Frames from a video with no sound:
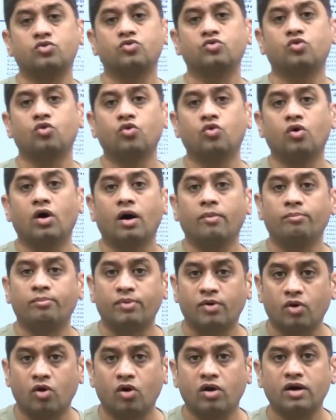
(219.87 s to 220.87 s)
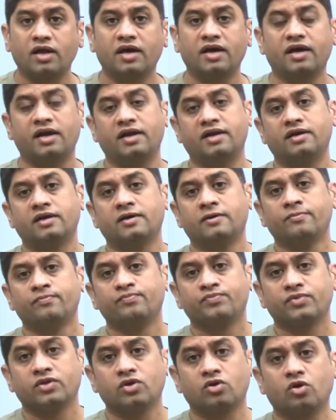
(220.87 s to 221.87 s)
to go abroad and
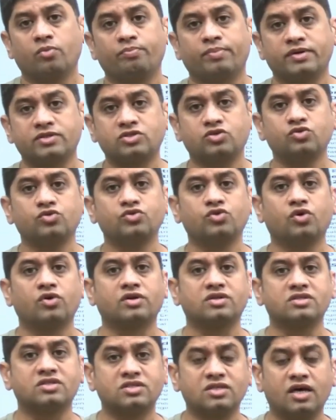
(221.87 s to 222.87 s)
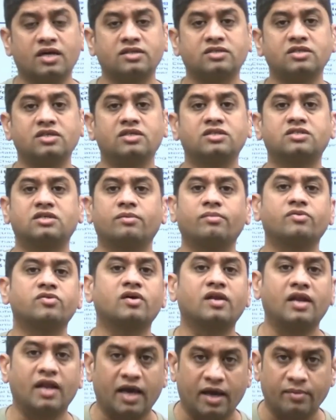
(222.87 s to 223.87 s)
you know pursue your research in some of
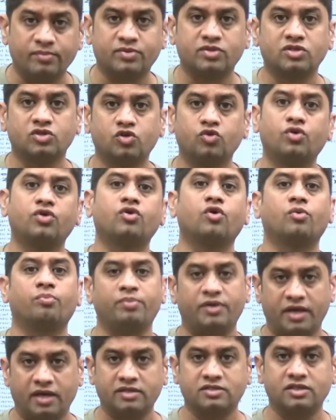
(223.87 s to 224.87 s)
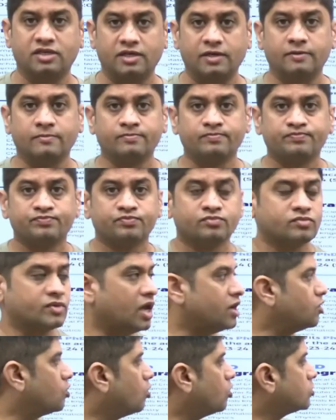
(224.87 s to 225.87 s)
the labs during your PhD
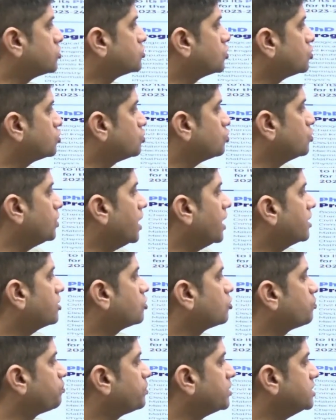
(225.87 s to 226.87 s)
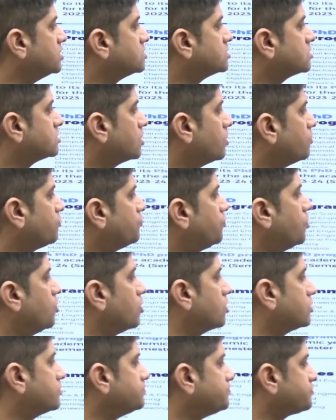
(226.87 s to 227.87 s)
and also 2 lakh rupees
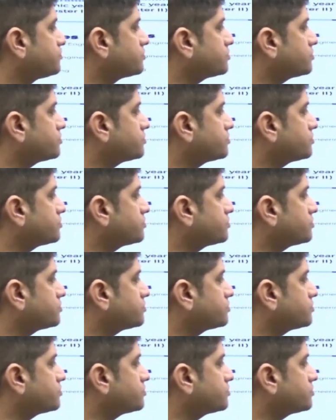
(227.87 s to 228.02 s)
for